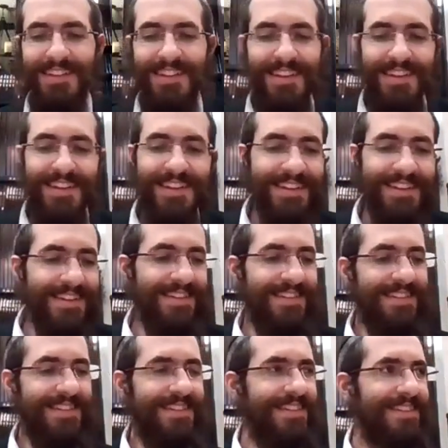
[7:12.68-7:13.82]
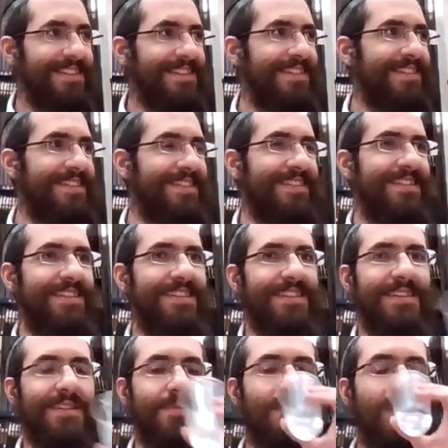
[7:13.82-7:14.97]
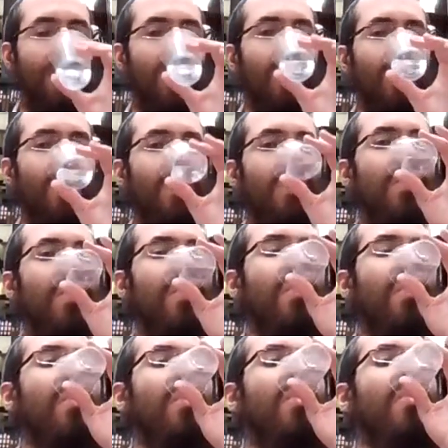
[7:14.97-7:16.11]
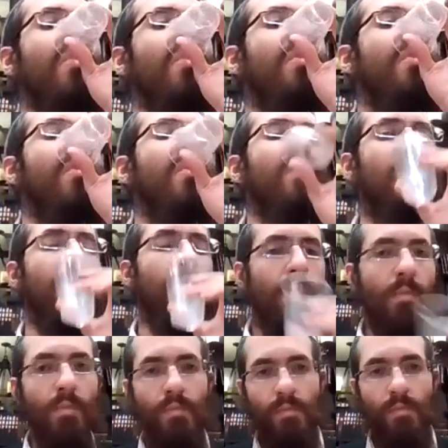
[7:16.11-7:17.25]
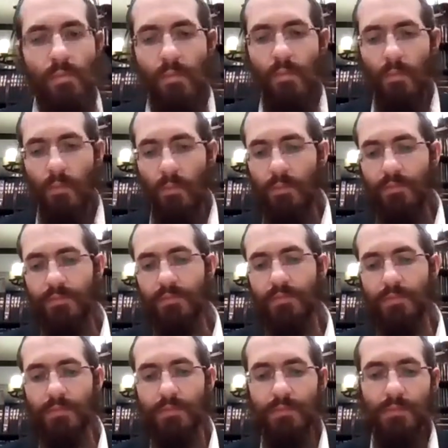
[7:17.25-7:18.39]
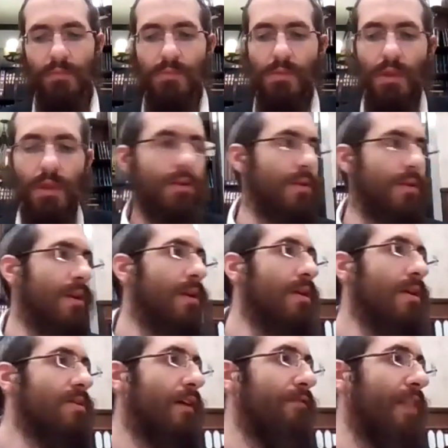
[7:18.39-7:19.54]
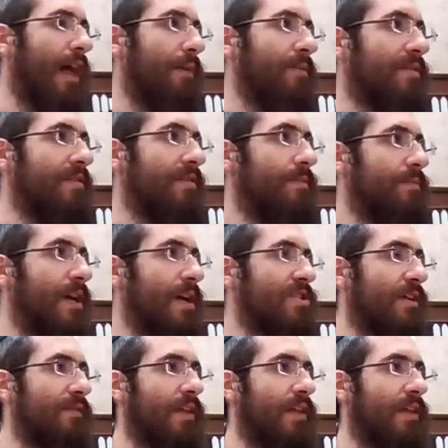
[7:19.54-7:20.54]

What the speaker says: I'm saying all this dinim that we learned, right? It's, I don't think it's accurate.